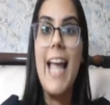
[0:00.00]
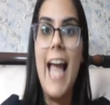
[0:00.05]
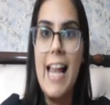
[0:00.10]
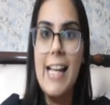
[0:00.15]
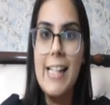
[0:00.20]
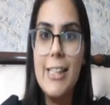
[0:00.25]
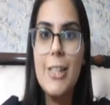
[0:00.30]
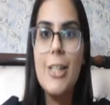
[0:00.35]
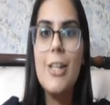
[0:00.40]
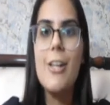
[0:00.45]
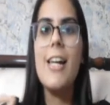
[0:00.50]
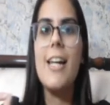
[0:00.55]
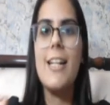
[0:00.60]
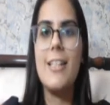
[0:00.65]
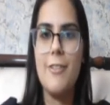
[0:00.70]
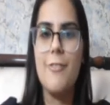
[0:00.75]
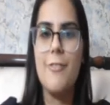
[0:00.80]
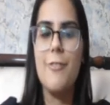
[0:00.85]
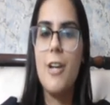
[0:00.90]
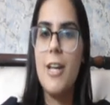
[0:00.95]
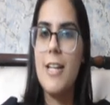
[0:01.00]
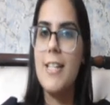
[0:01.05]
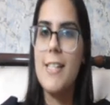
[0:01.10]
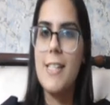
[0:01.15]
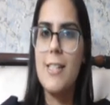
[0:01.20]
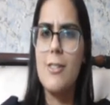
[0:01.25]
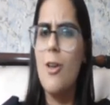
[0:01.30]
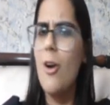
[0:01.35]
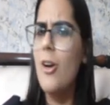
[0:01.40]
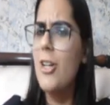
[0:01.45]
calculative
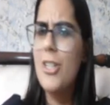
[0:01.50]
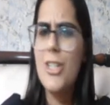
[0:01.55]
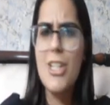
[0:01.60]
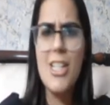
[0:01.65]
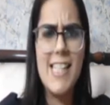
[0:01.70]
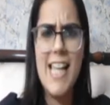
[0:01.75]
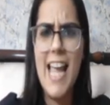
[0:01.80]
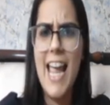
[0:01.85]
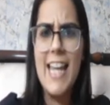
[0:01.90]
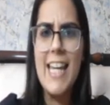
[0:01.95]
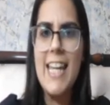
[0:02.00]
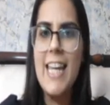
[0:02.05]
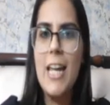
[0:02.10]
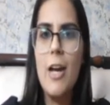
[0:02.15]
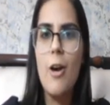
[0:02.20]
risks, not just any